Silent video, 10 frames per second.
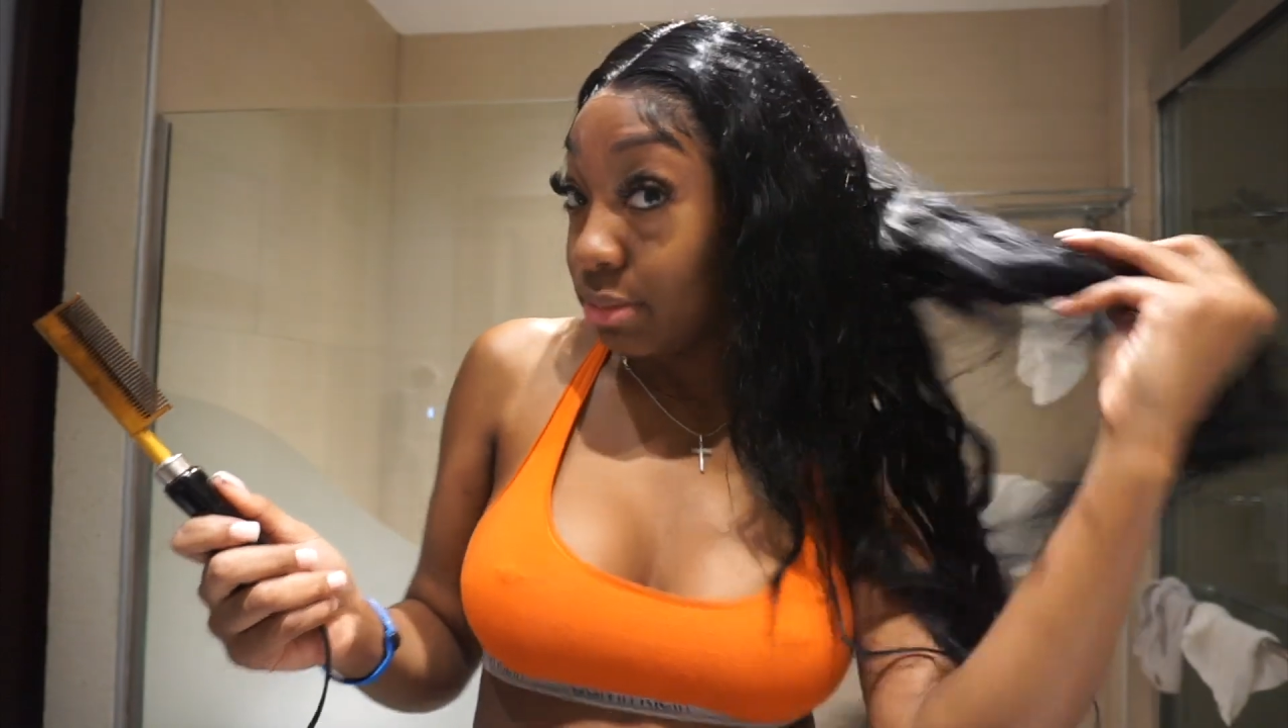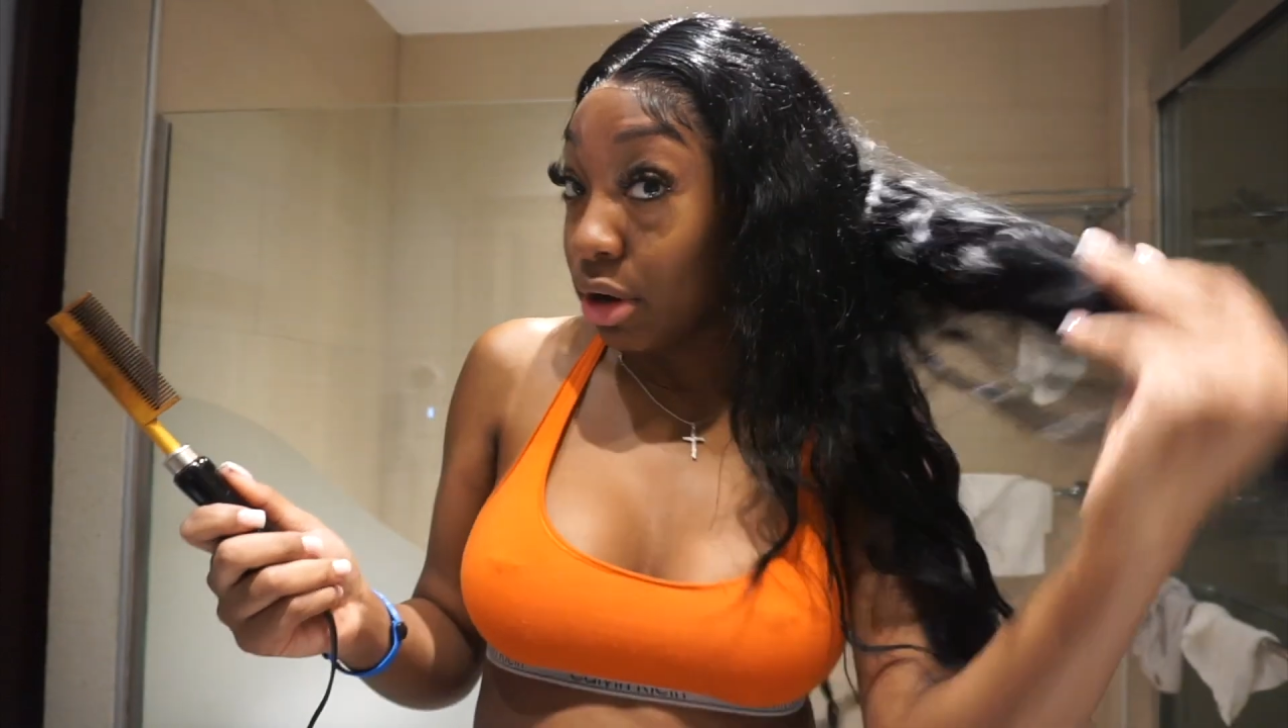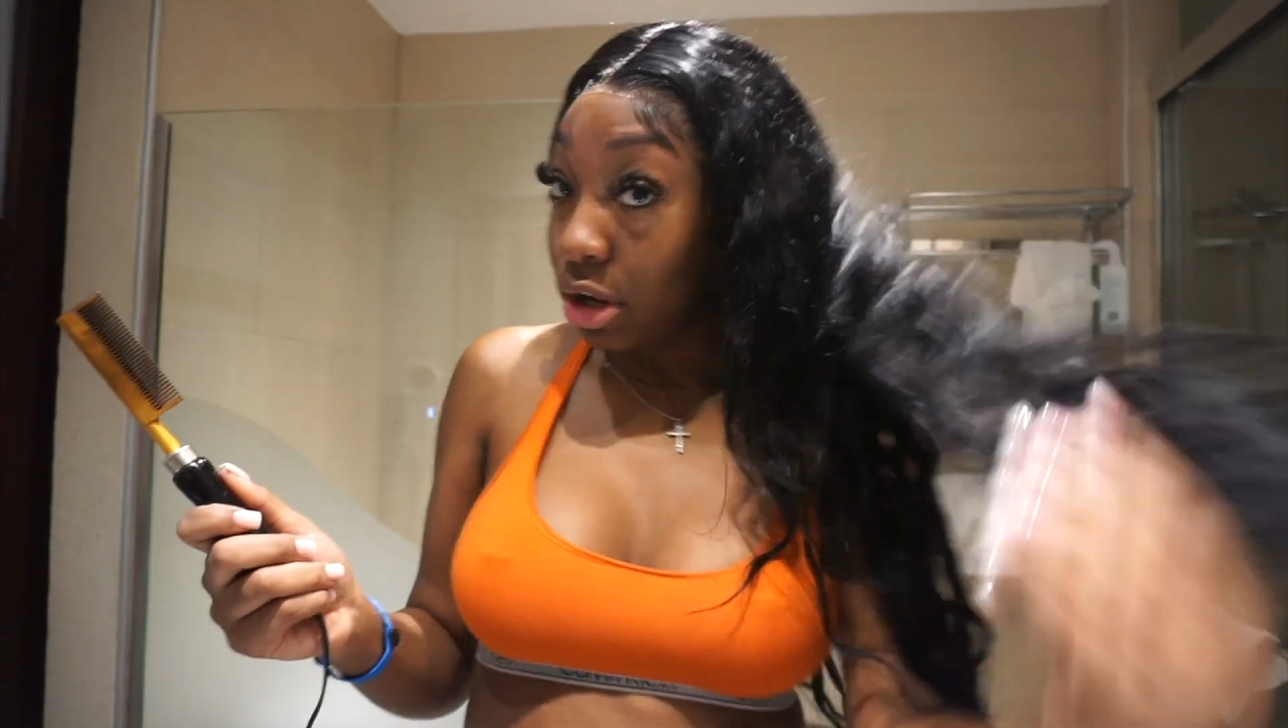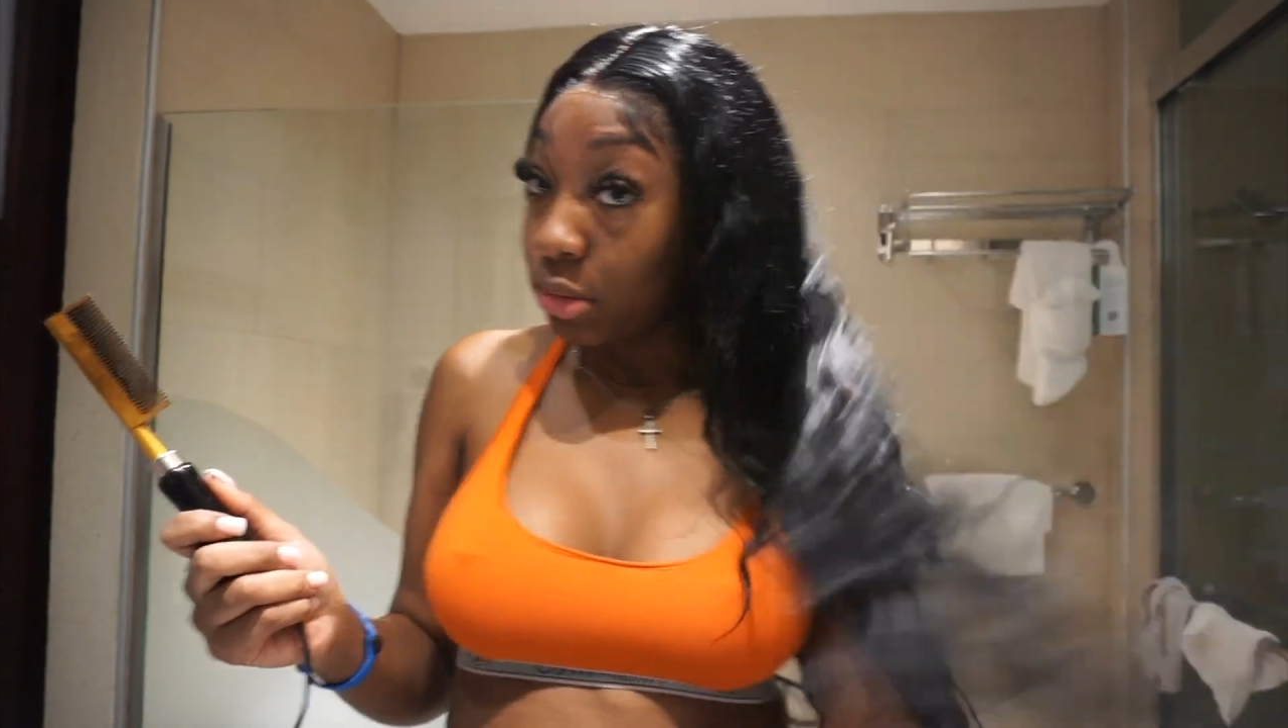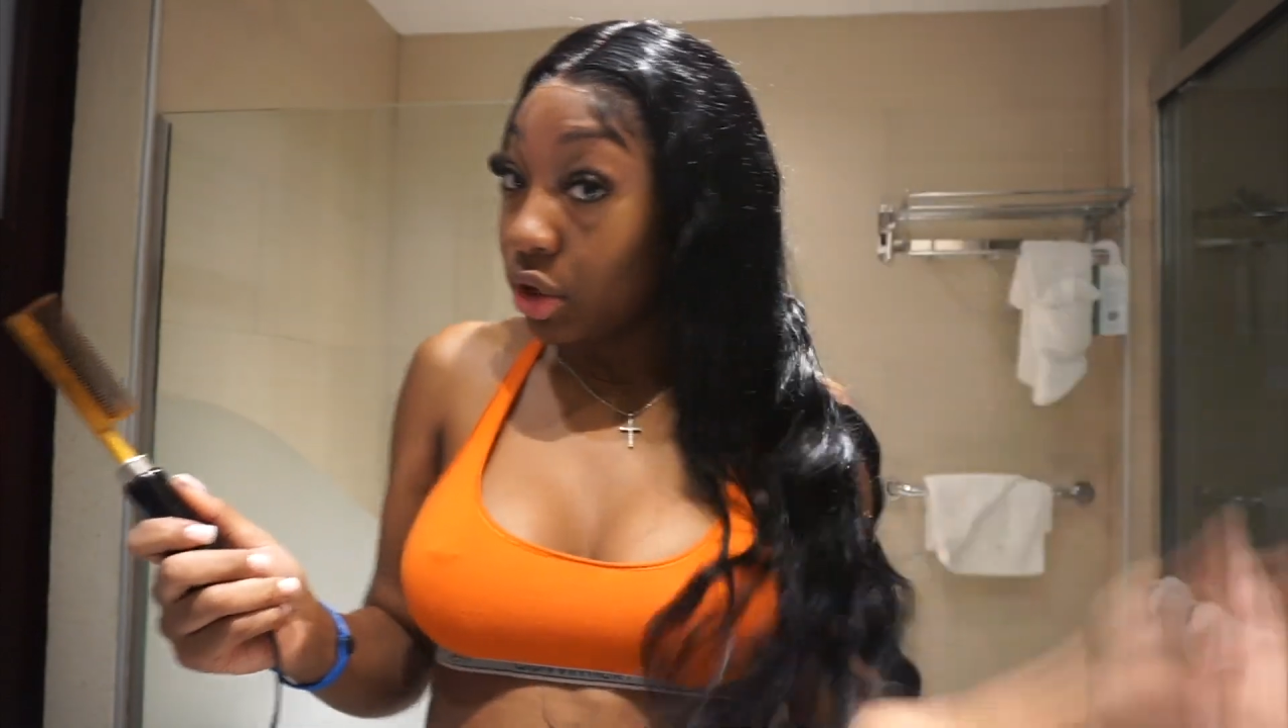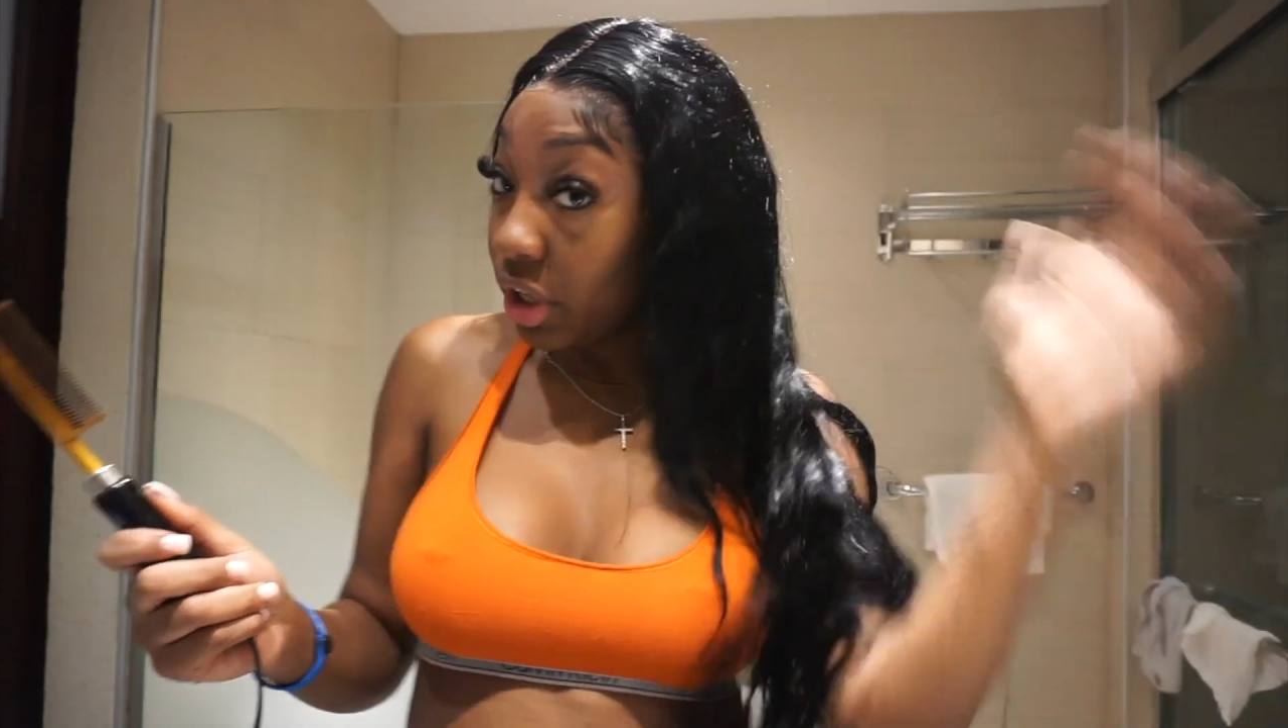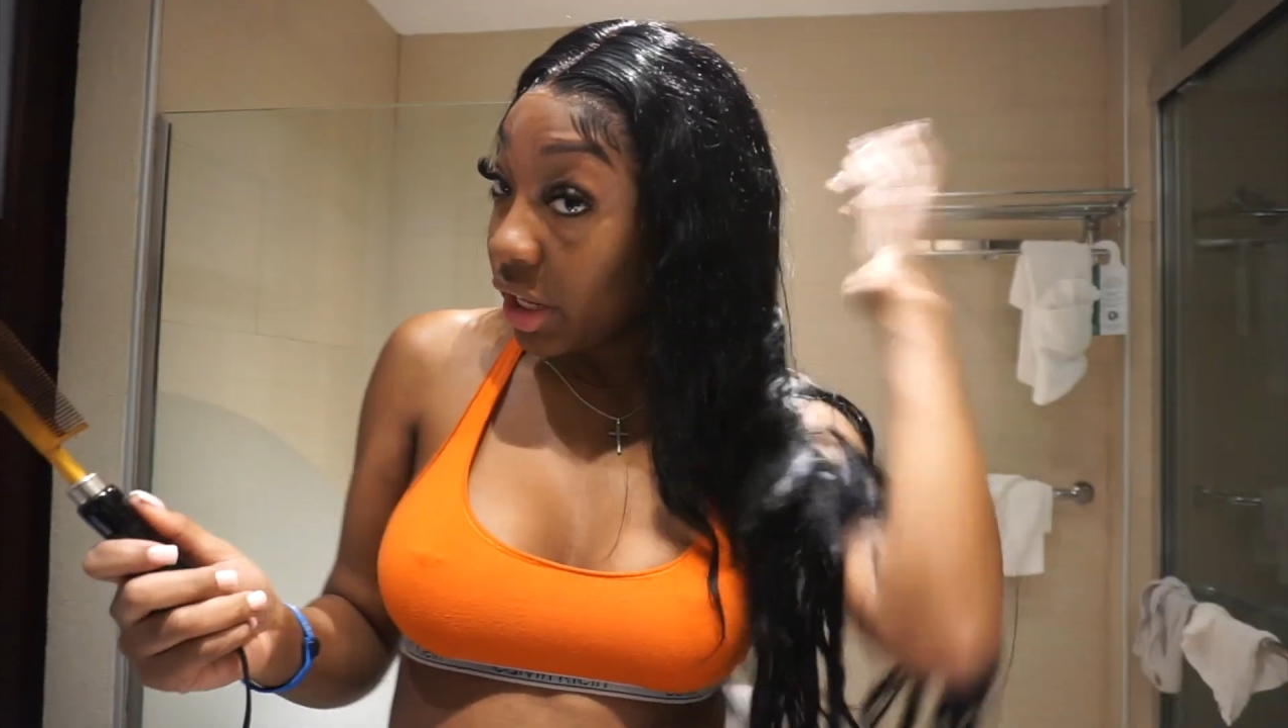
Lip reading: bomb, long